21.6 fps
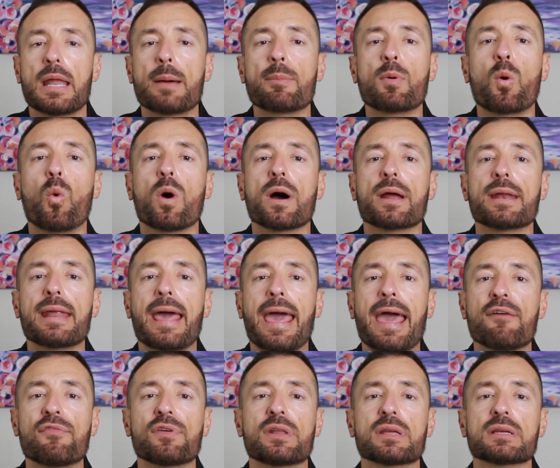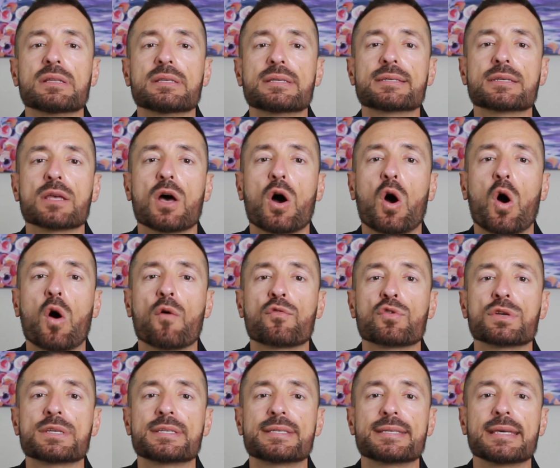Number one, evidence
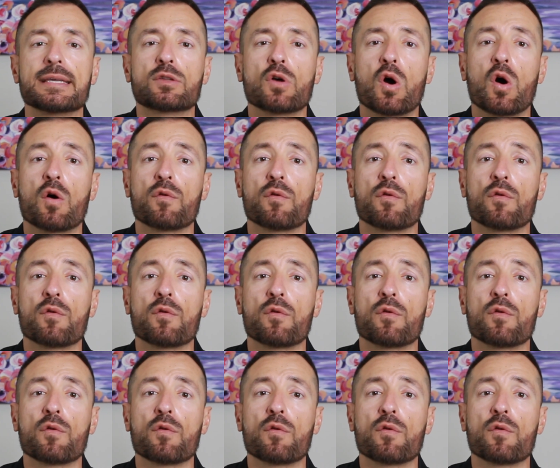of receipt